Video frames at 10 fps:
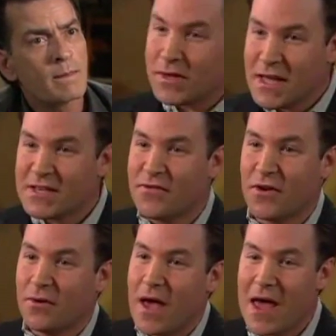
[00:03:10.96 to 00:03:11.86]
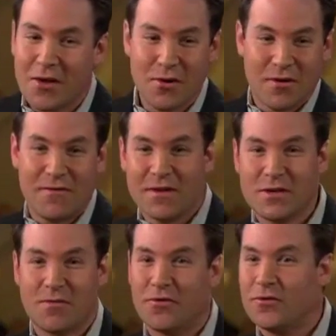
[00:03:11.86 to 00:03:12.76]
What's next for you? How do you
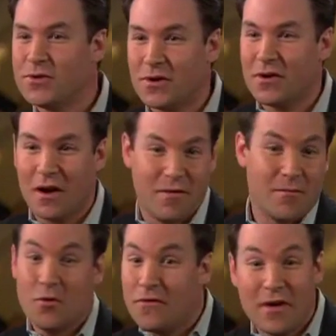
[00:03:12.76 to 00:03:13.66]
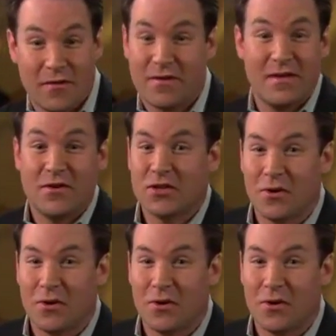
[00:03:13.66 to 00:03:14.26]
convince a producer of a movie, of a TV